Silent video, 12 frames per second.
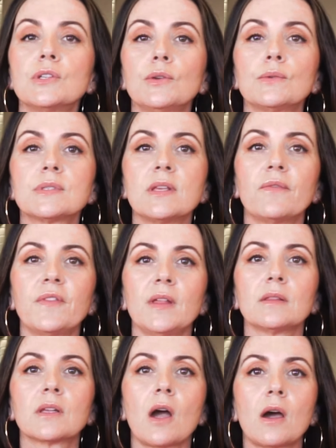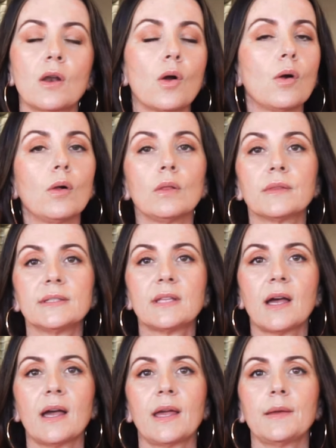use the field card all the
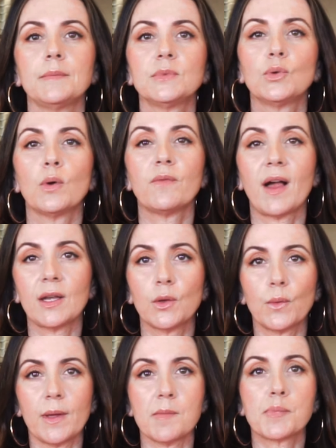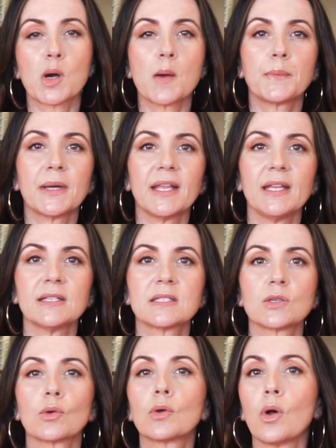time to evaluate properties,
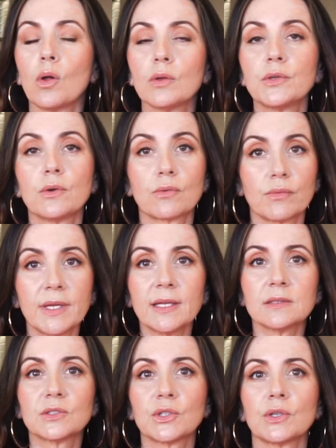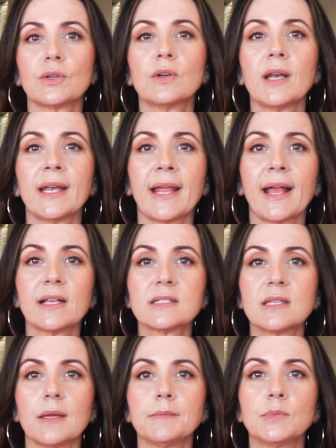so call your realtor and
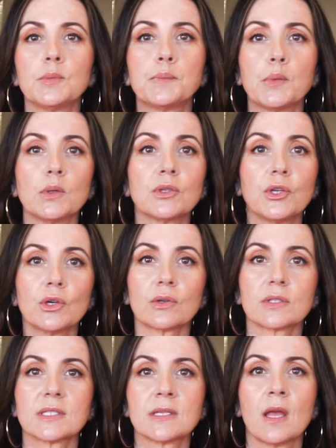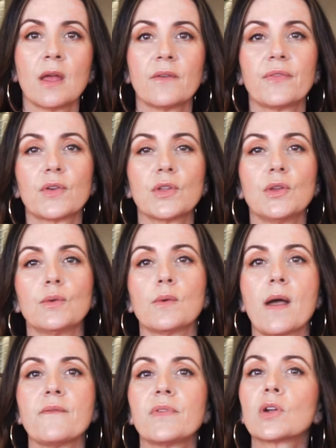ask them to pull yours for
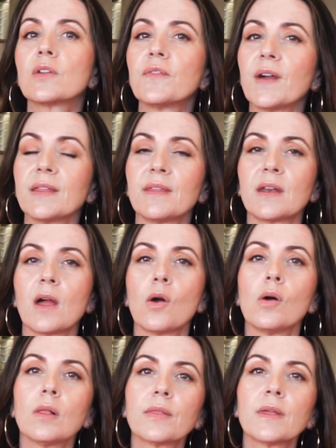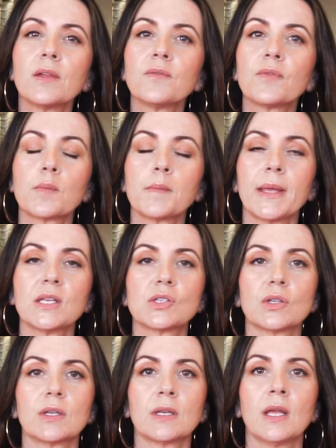you and verify that all the
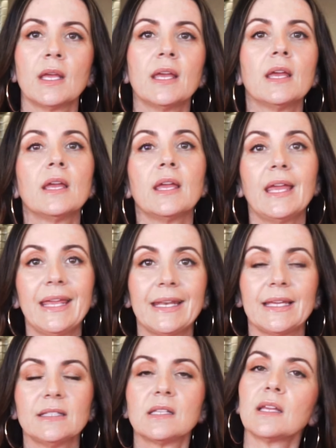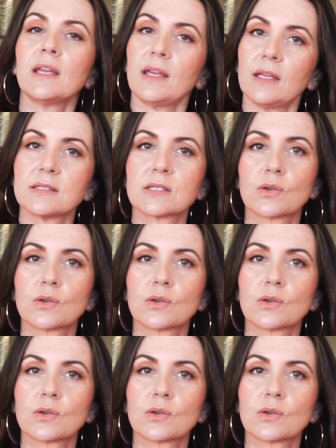information in it is